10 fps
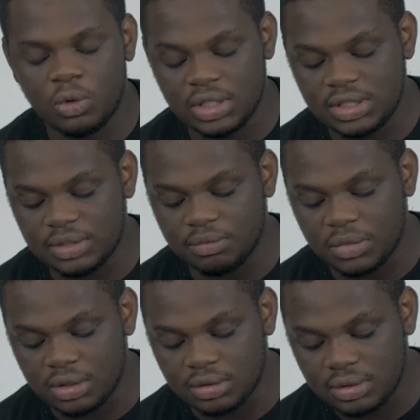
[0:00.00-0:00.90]
quality
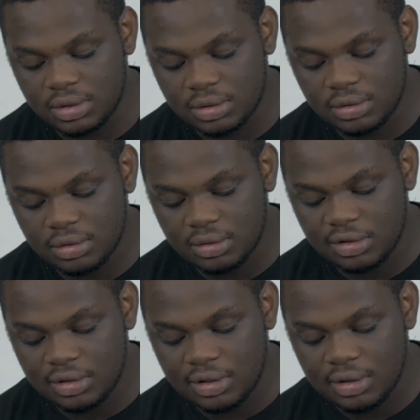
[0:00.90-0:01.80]
means,
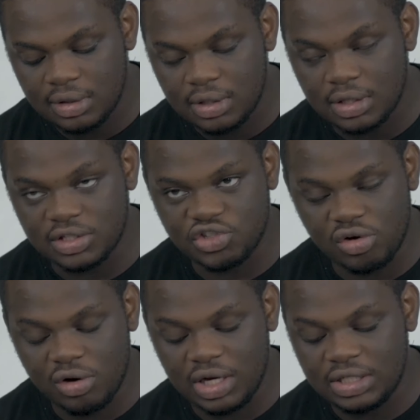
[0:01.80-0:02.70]
it is
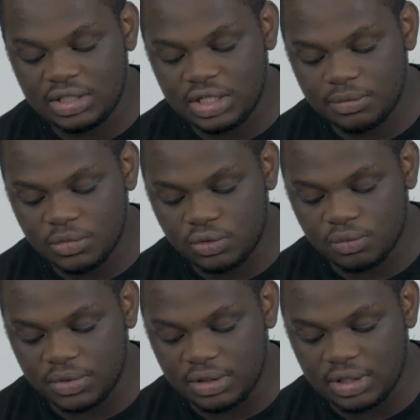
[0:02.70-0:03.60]
generally deemed
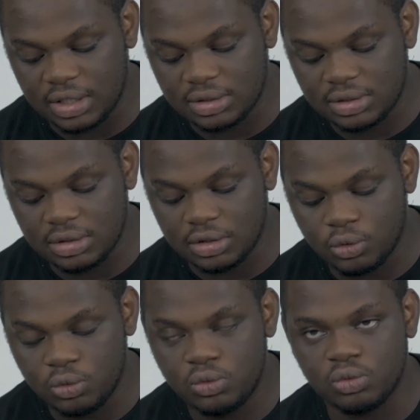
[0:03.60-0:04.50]
to be that the
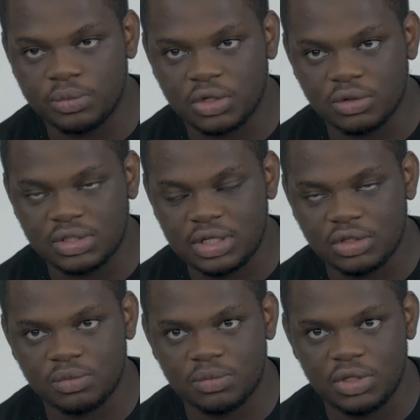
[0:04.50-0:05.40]
goods will be
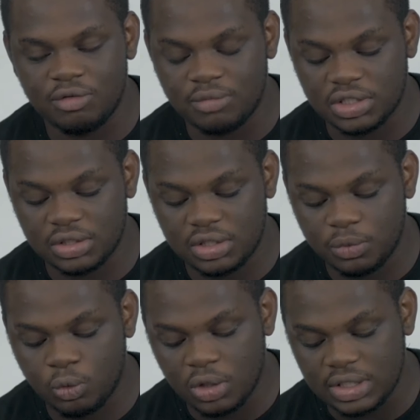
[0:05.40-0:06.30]
considered to be of
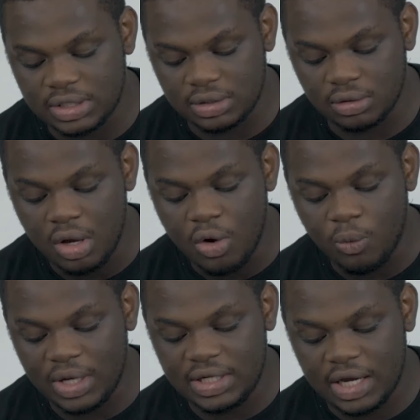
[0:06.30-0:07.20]
merchantable quality
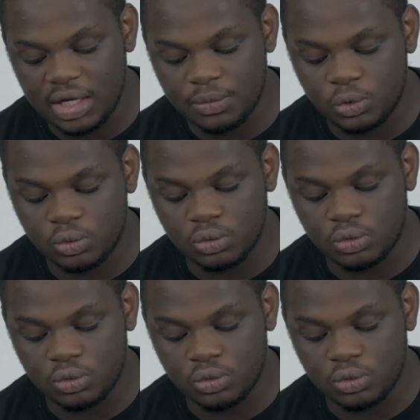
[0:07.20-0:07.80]
when they are able to